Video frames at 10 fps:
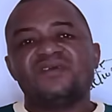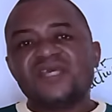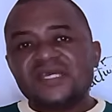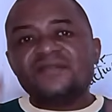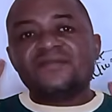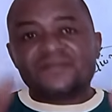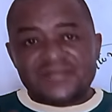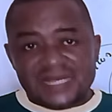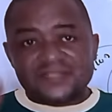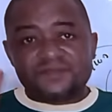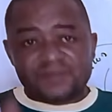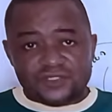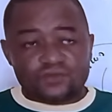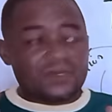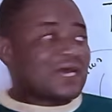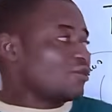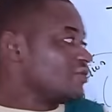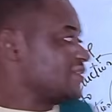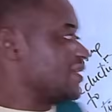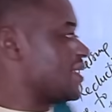in that particular
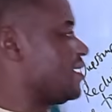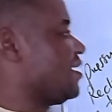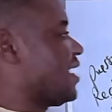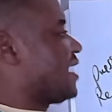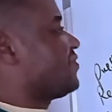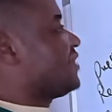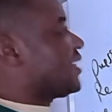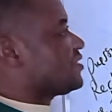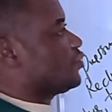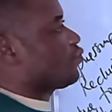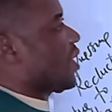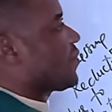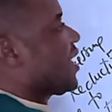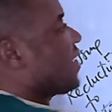container. And that is why we